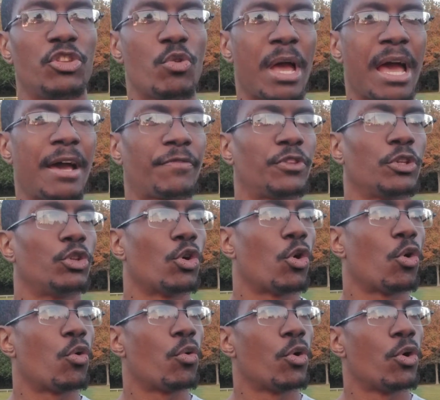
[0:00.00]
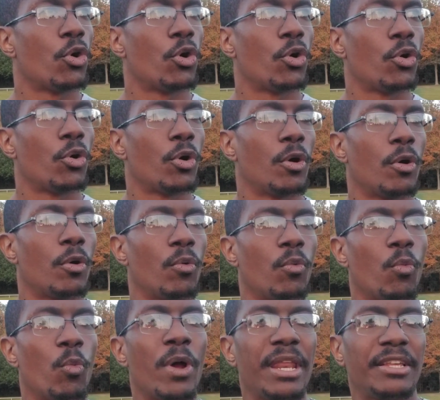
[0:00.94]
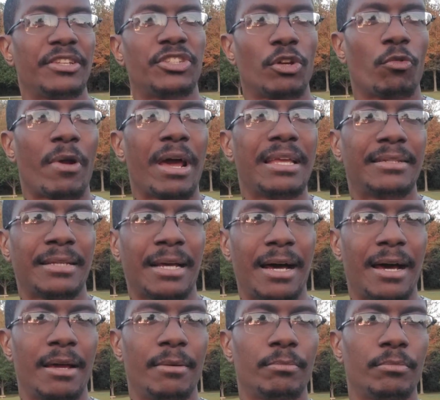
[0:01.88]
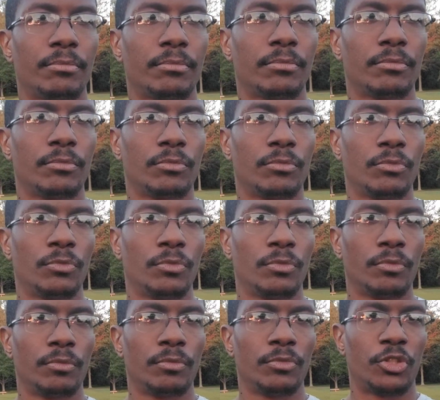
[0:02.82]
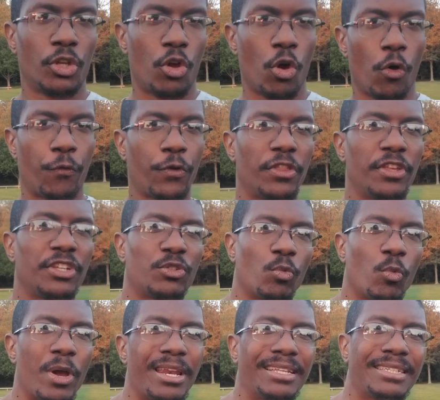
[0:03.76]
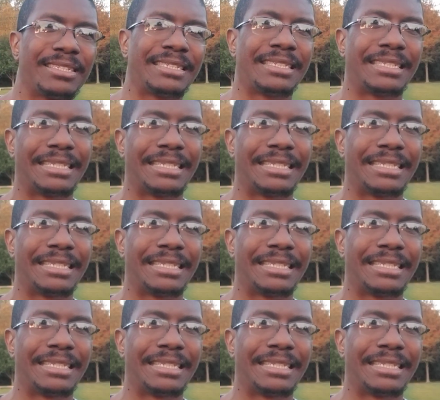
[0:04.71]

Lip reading: You have to know when is the right time to go for this, when is